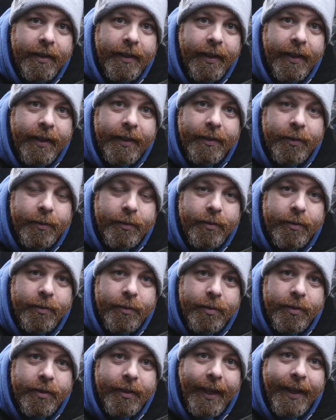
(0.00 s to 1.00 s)
get it to
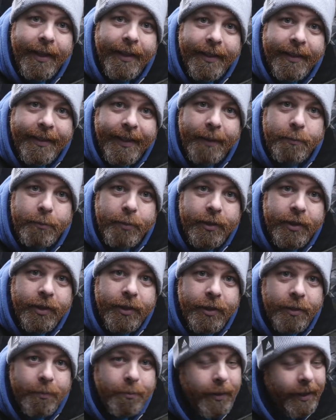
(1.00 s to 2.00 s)
stand in that
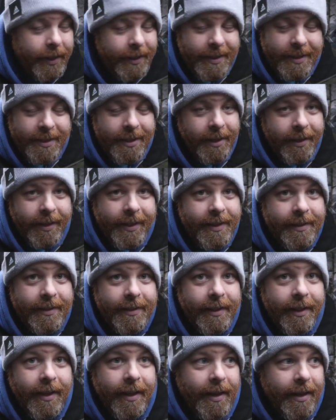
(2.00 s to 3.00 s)
position, but it's not
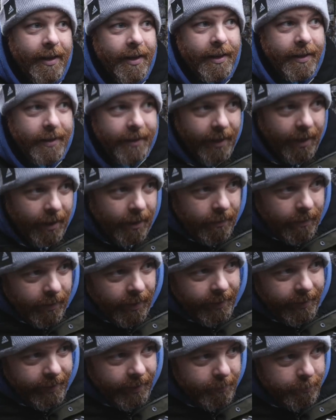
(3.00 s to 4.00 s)
easy. Now
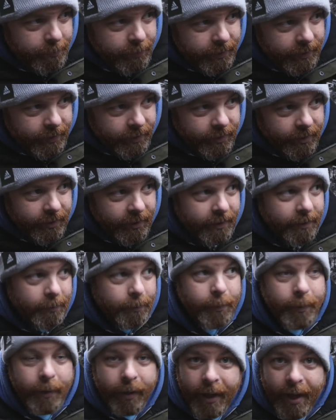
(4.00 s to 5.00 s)
I can position it
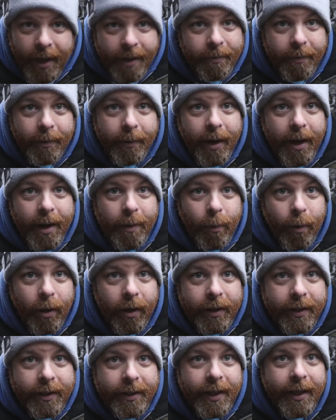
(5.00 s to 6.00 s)
wherever I
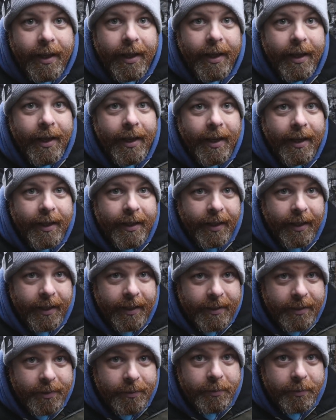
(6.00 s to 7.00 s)
want, and that
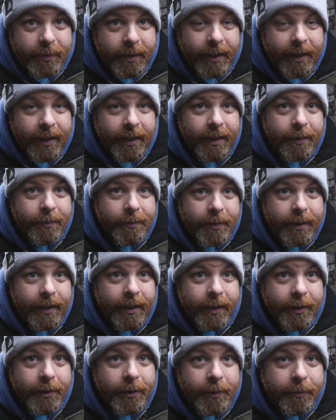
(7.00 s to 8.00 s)
is really,
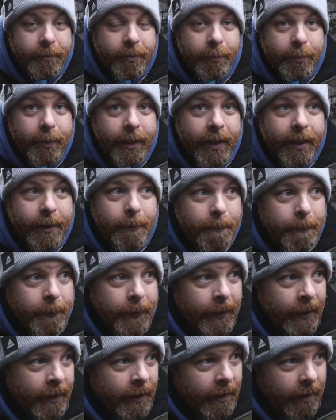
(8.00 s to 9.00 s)
really good for me
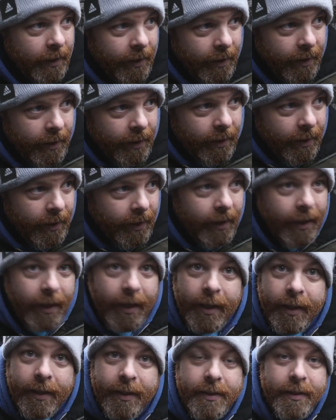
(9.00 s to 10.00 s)

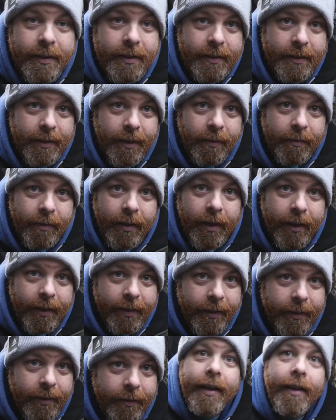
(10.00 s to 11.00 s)
as a
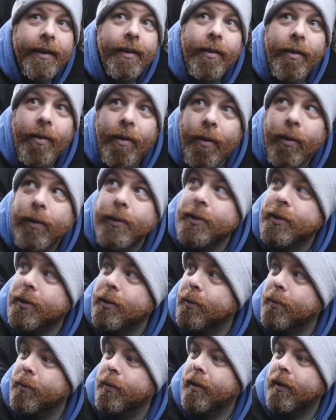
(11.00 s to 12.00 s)
vlogger.
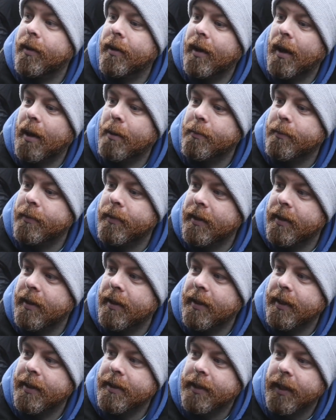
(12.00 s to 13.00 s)
Also, I'm
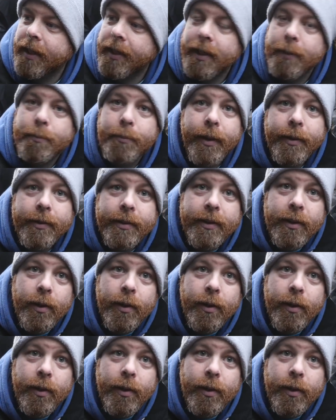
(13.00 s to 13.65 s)
really excited about the